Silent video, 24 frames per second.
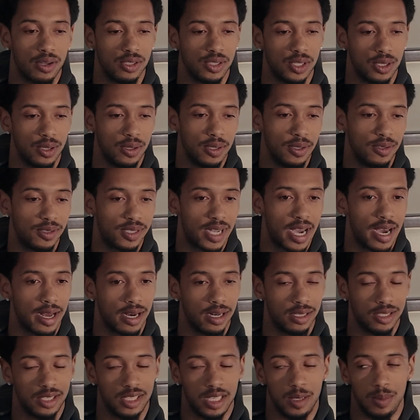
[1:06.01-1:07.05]
So it was kind
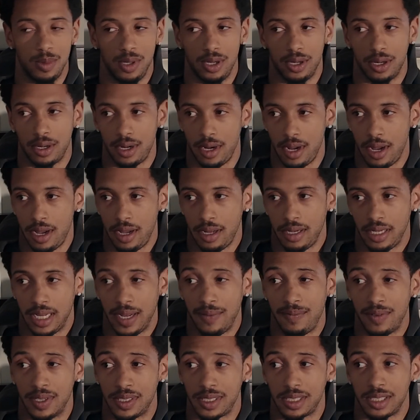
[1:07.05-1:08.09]
of a similar
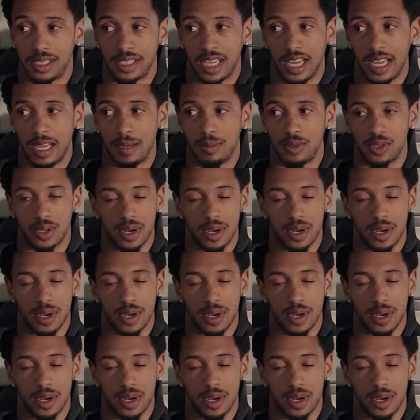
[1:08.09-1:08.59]
defensive scheme.